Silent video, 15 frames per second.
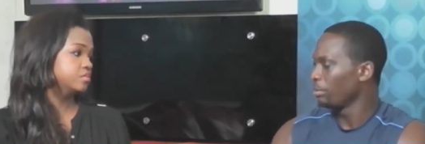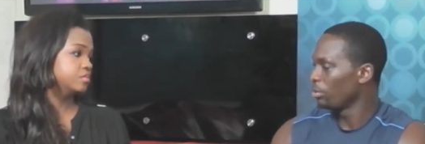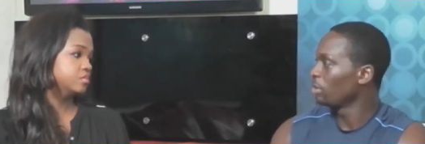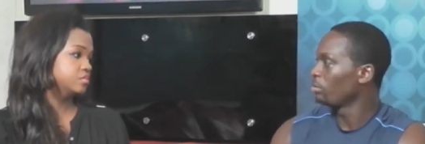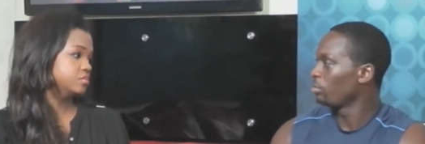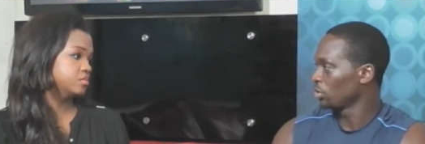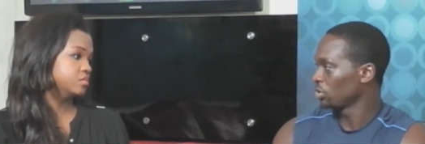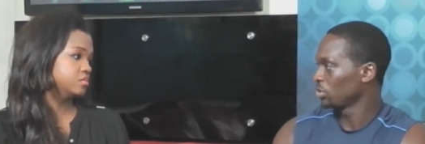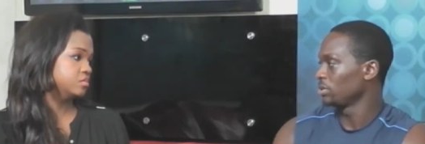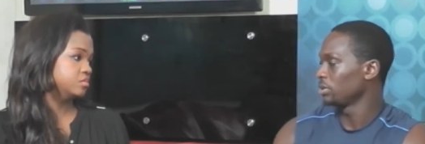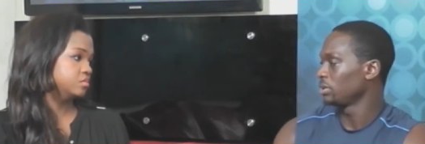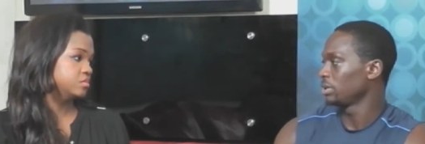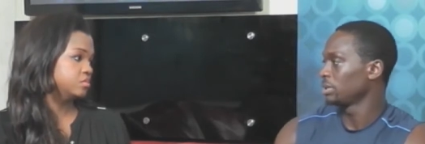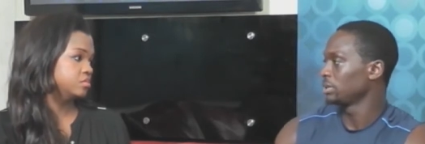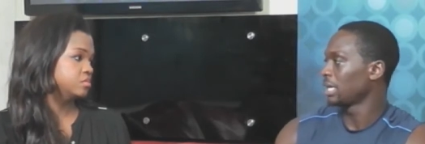Speaker 1: But the portion
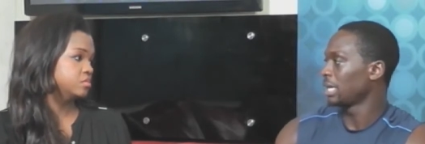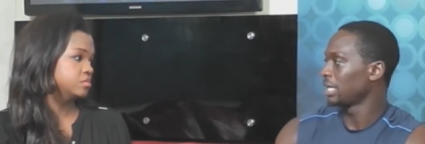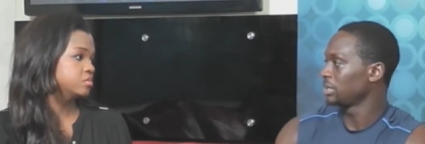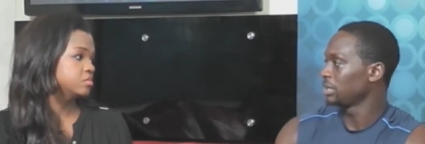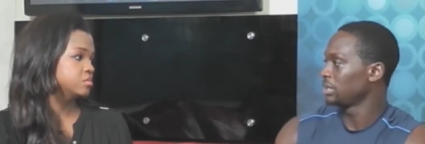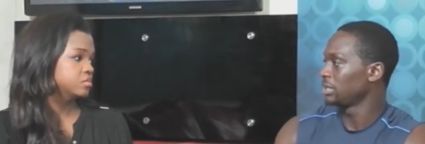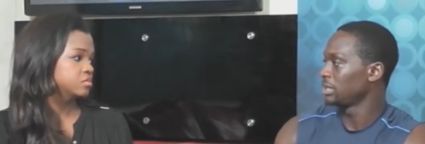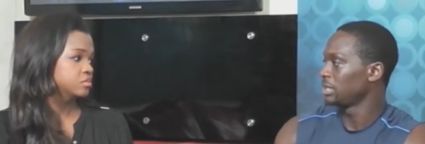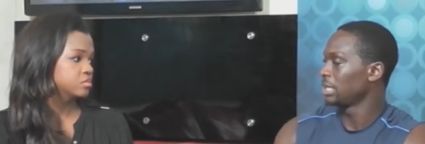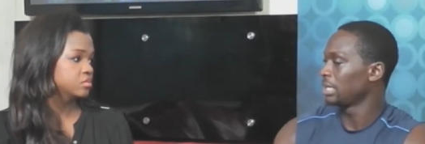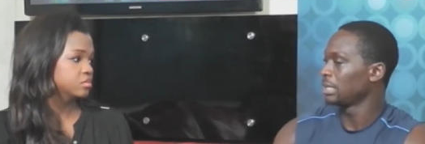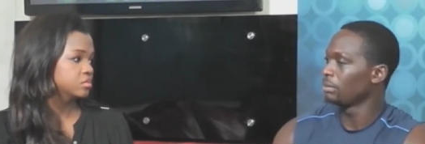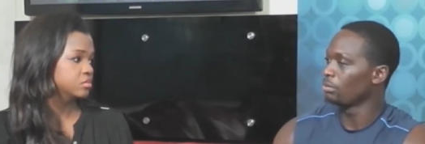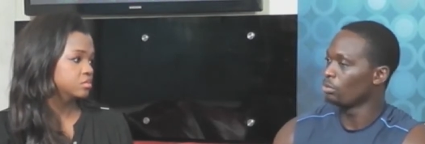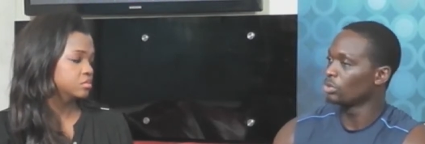is actually key,
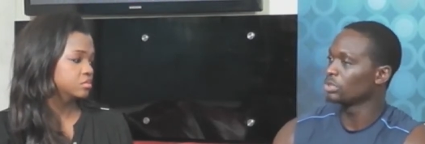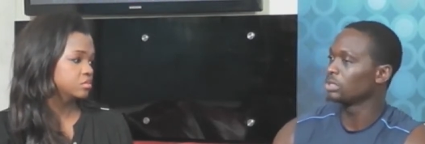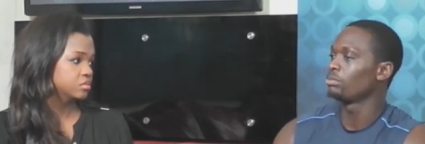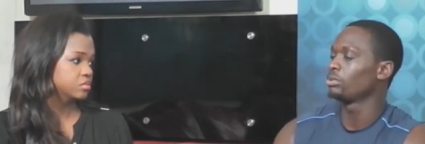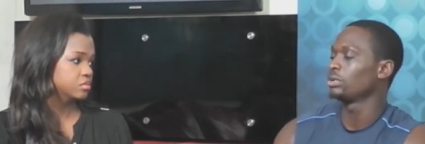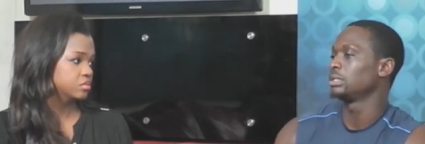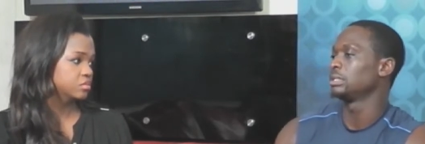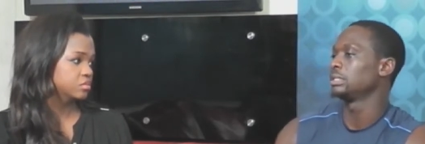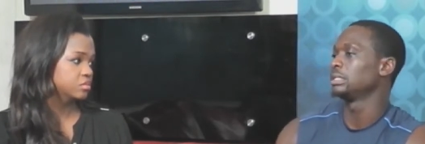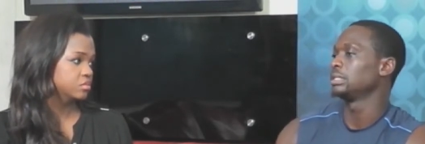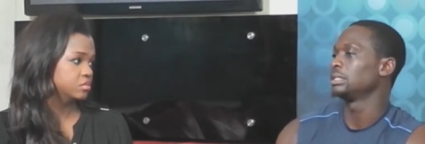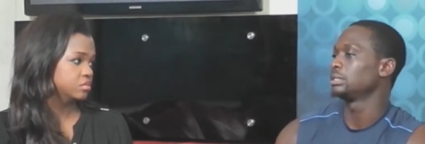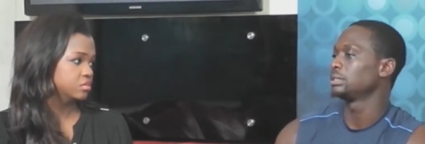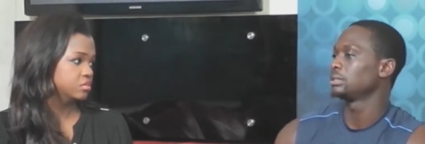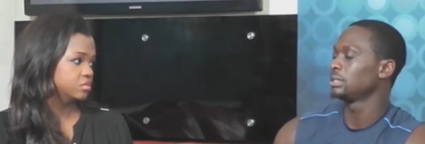and the most important thing
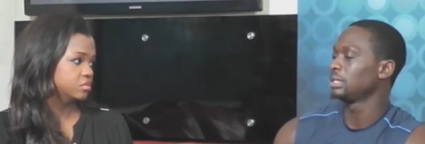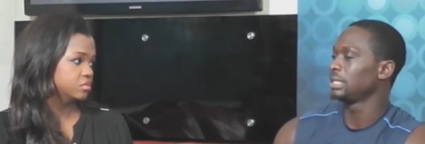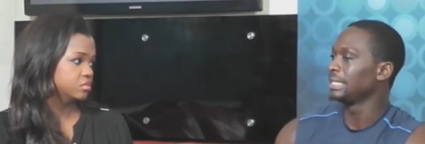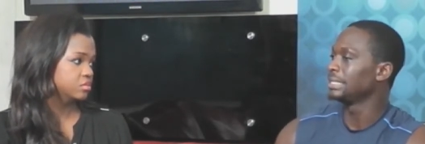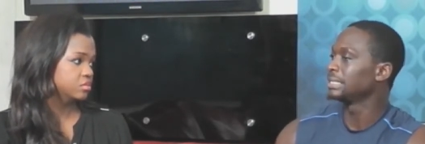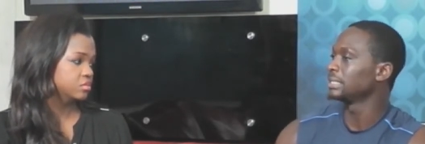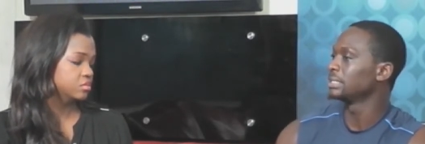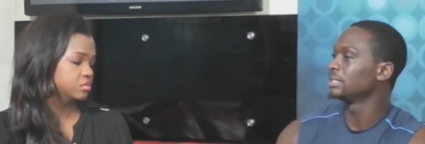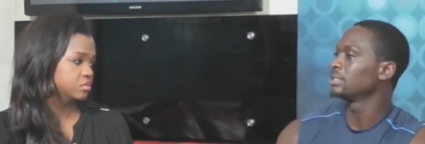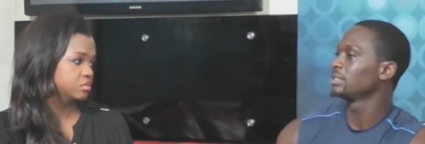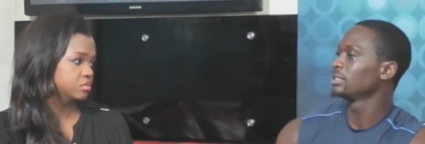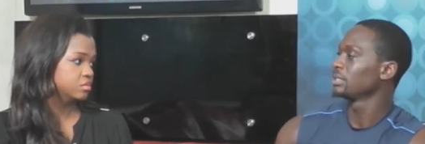is eating